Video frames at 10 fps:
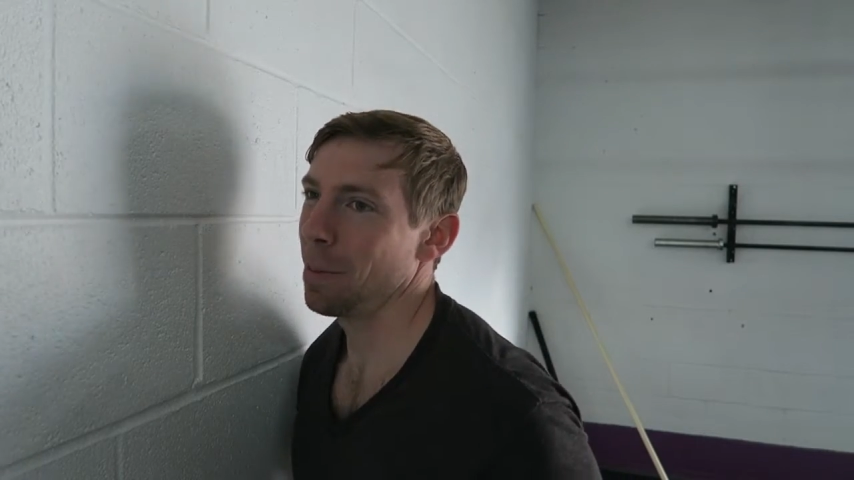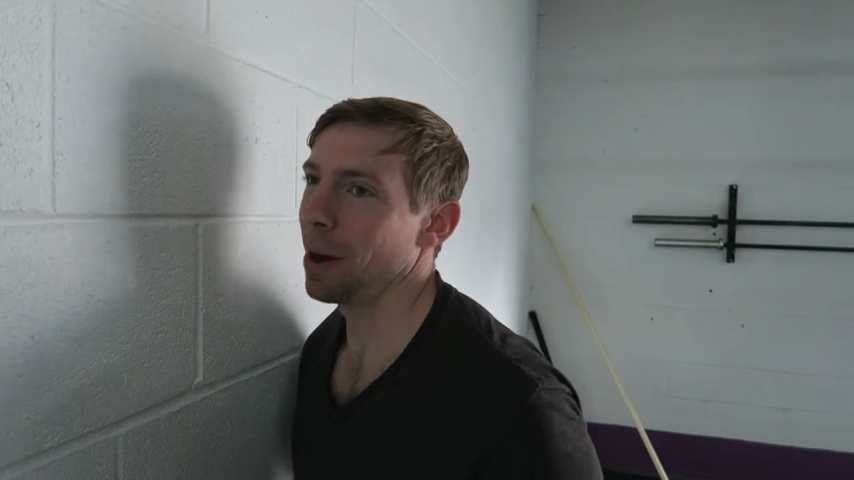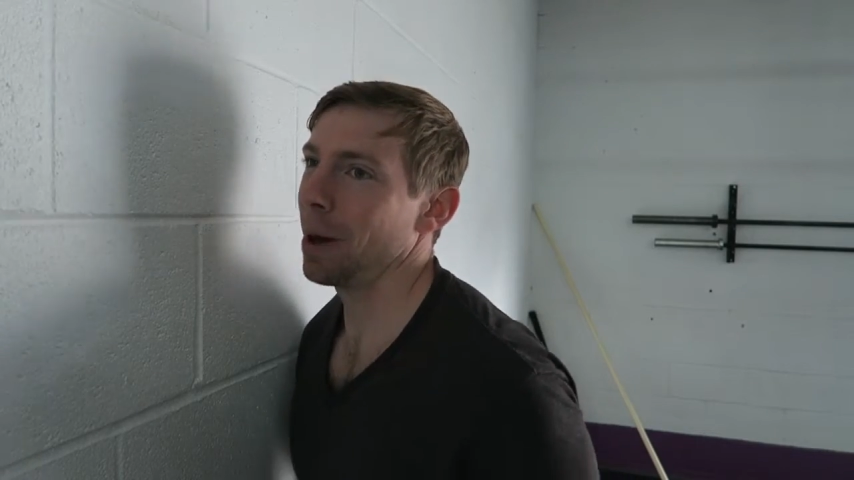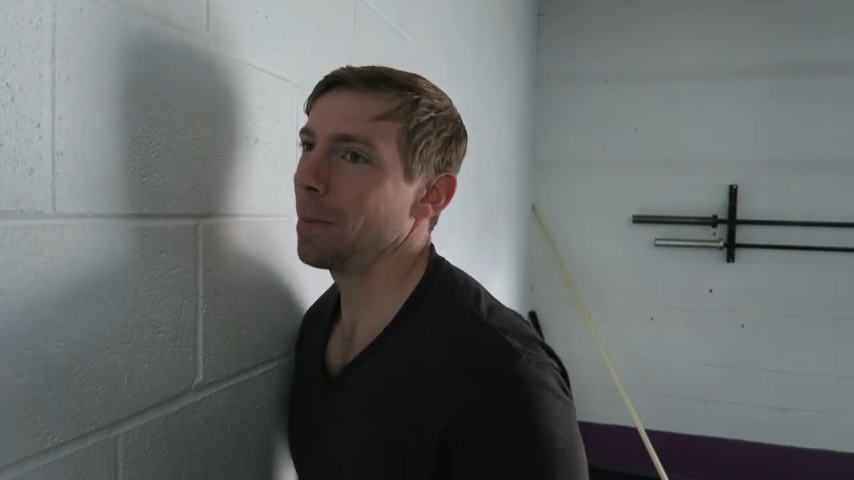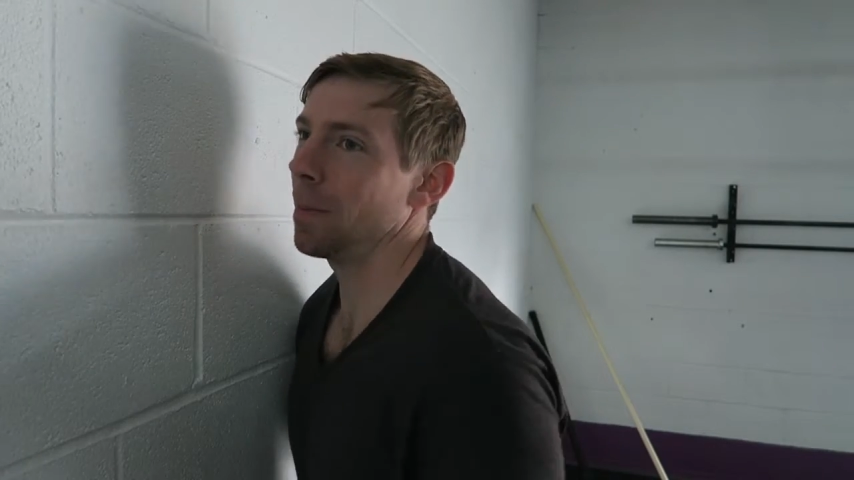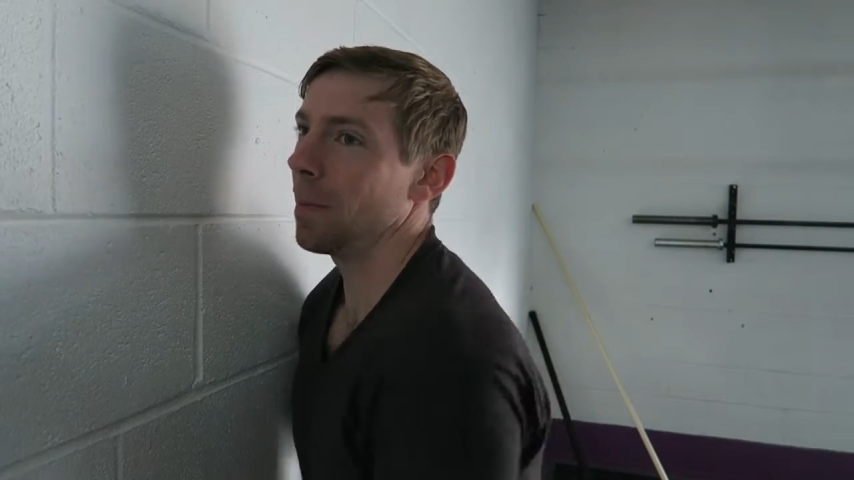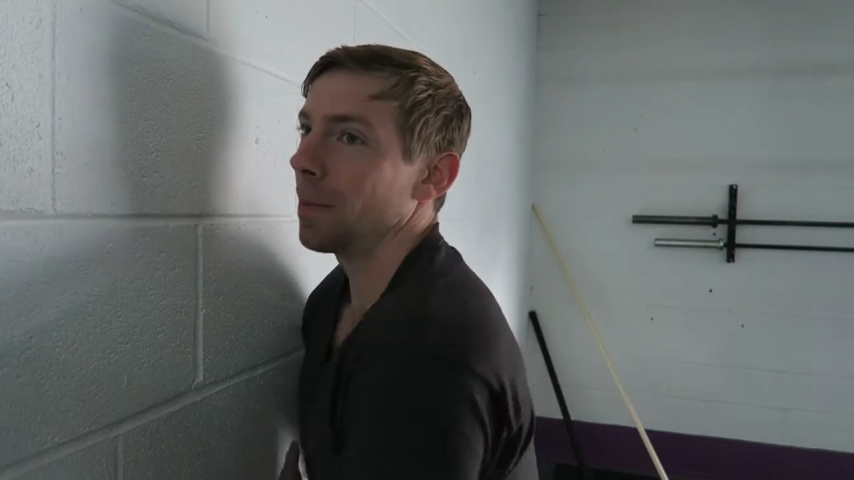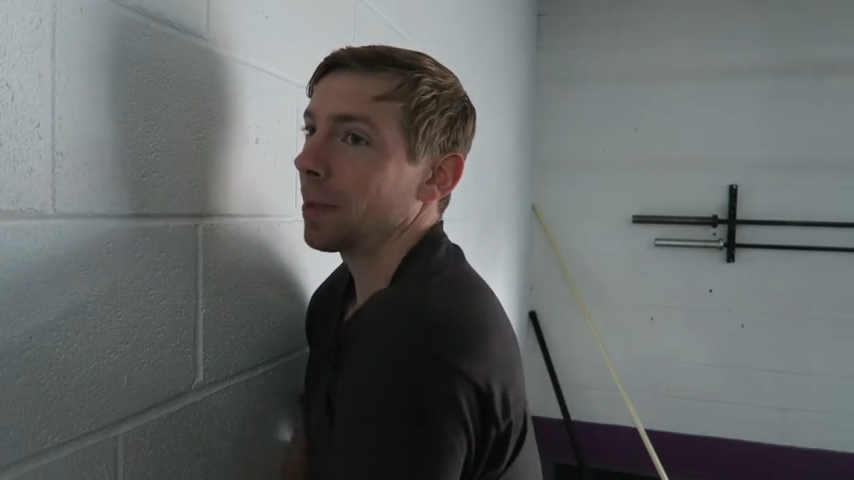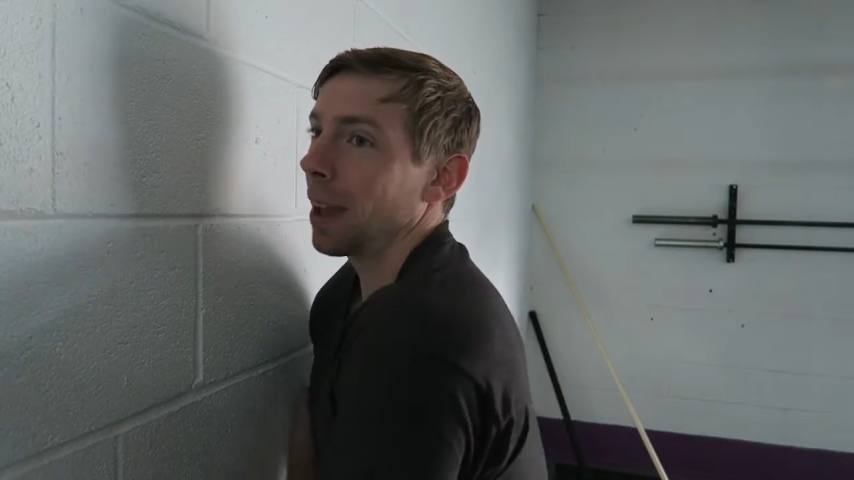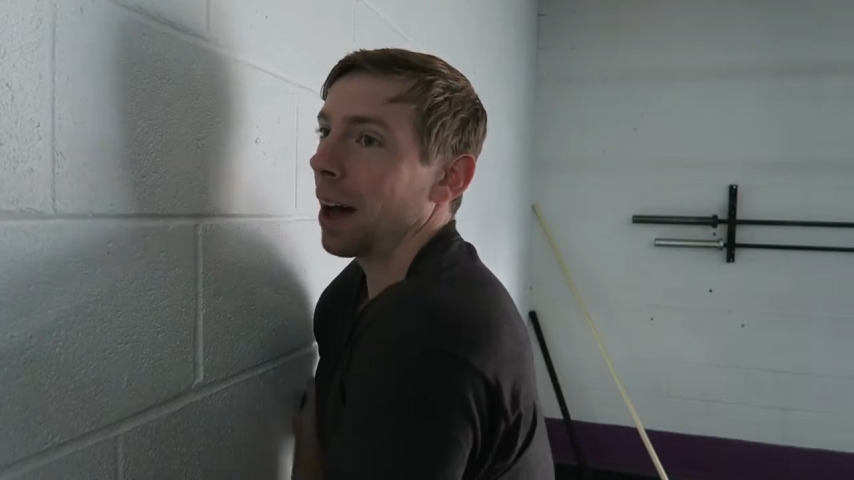but